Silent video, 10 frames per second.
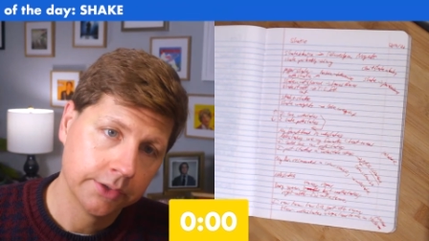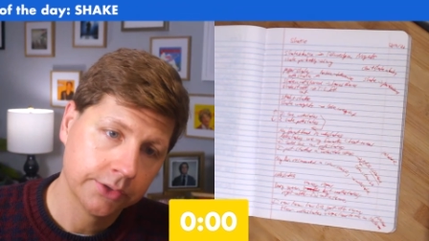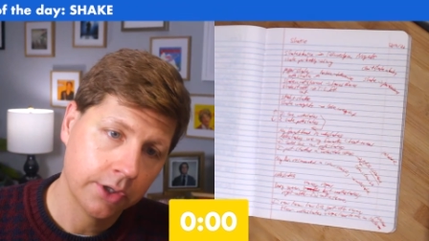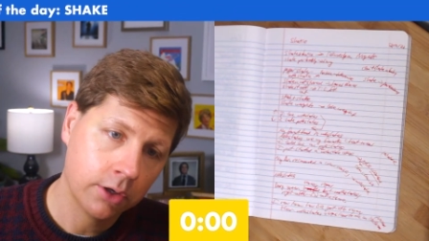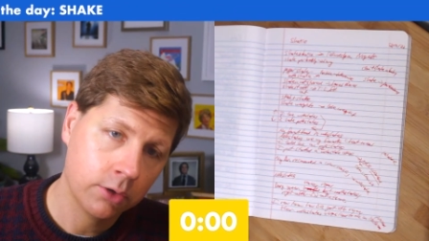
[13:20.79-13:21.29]

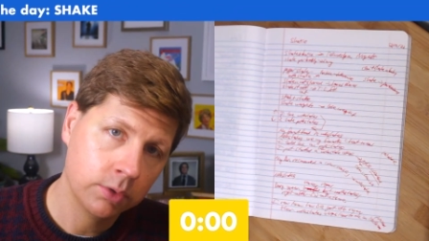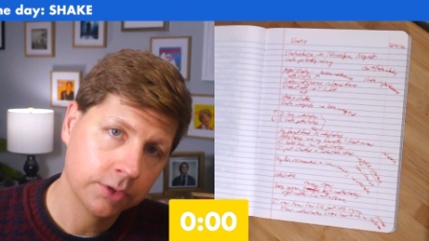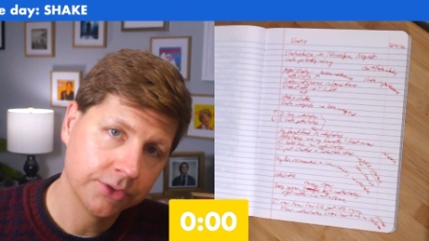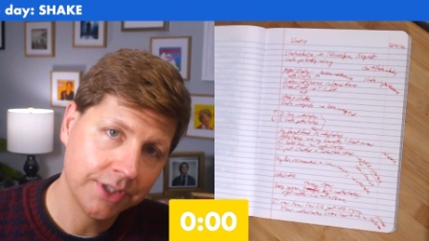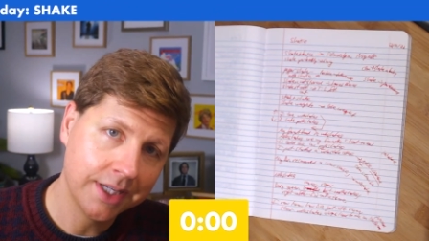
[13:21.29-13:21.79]
So
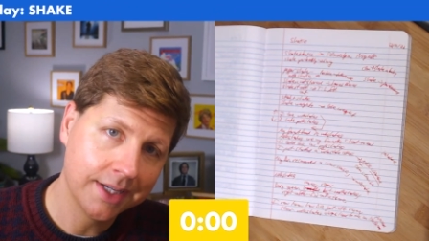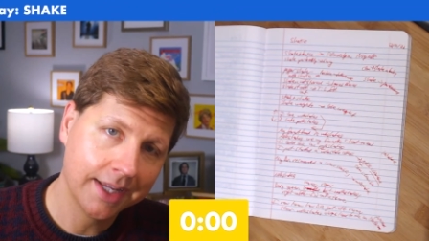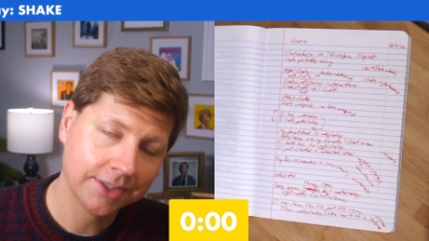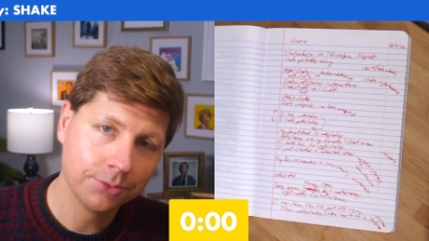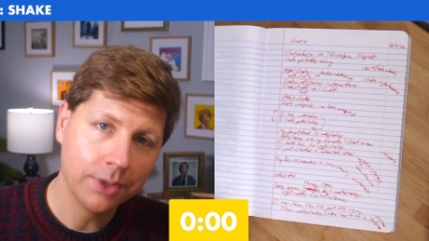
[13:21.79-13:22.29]
we'll see you
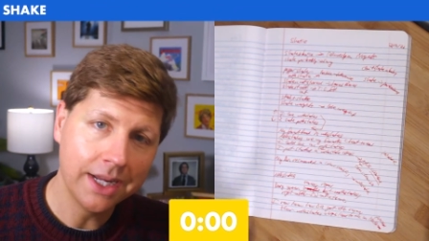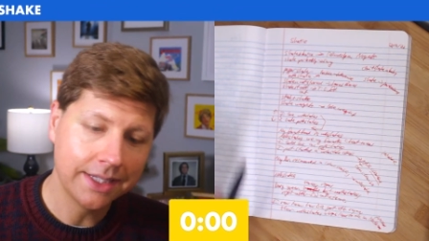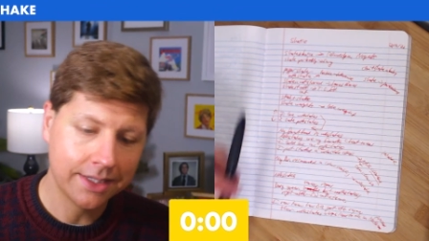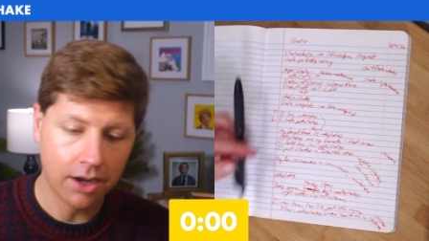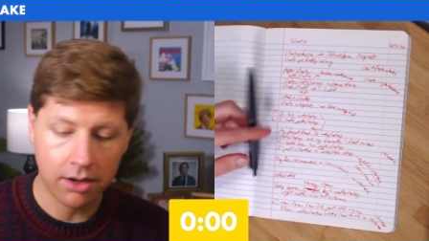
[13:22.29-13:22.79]
next
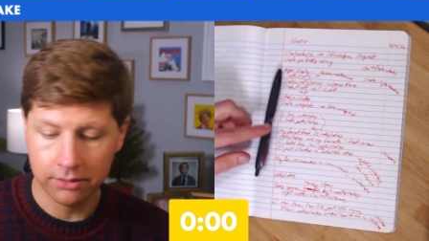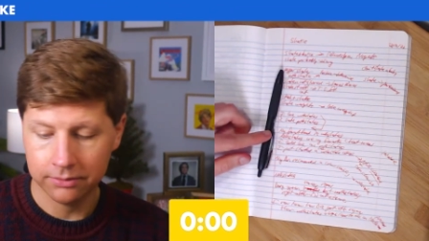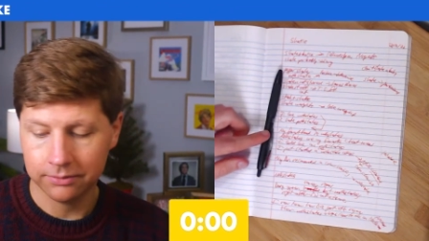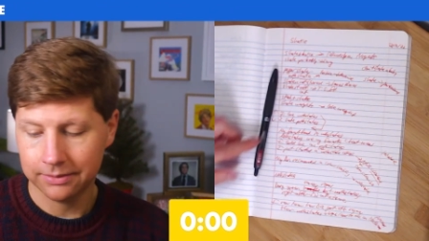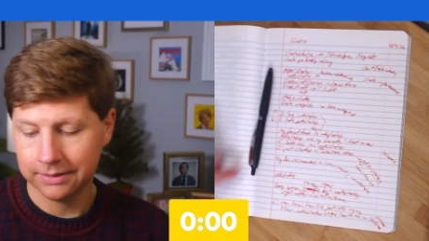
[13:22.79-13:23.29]
week, y'all.
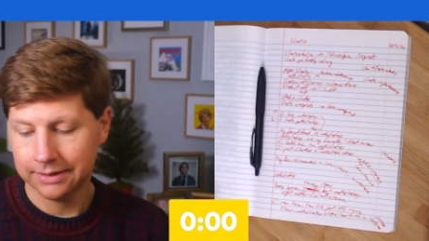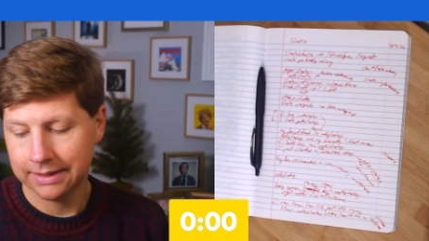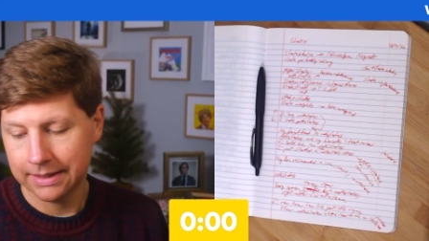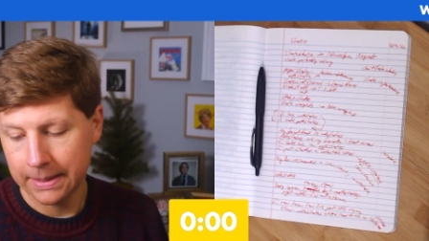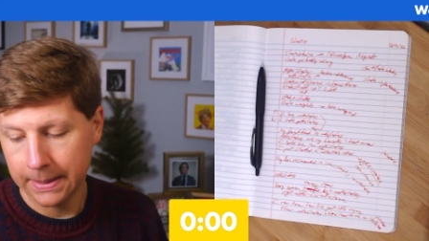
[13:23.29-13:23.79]

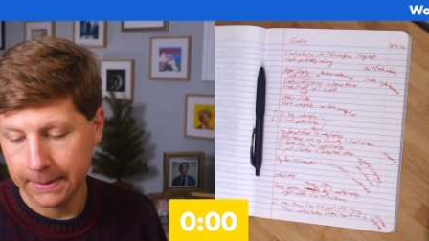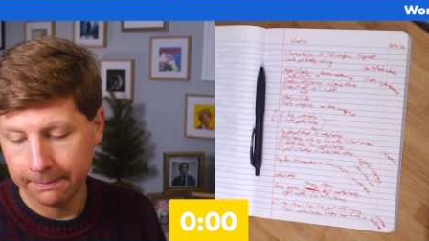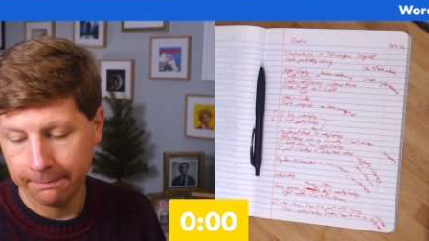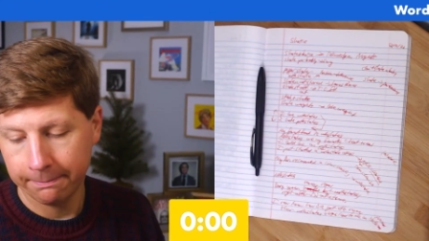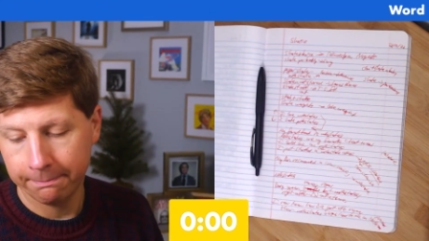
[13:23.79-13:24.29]

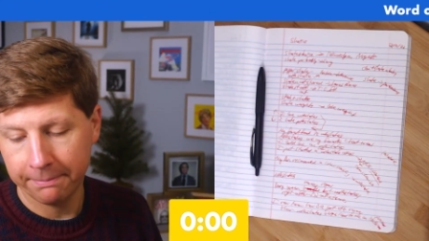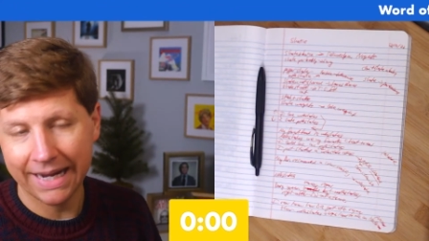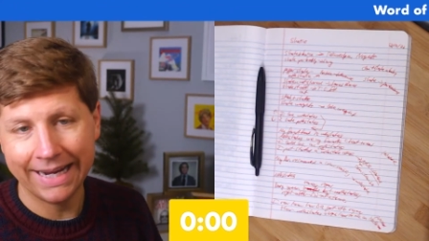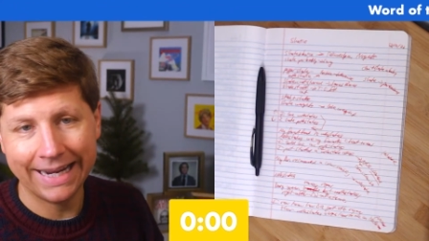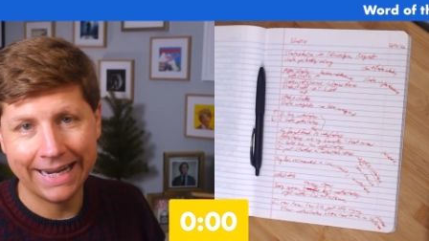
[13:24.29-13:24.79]

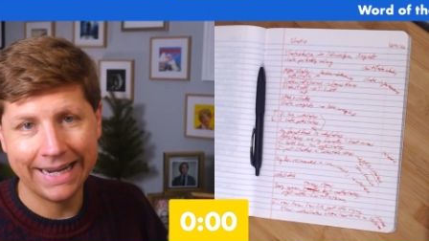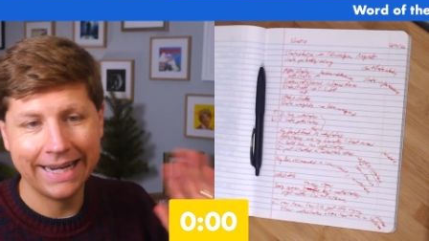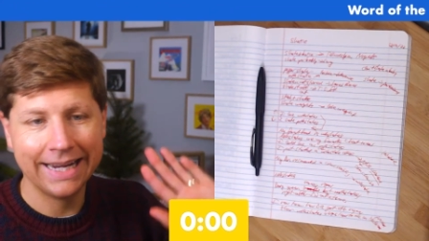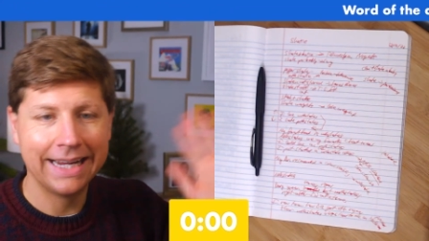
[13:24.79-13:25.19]
Bye.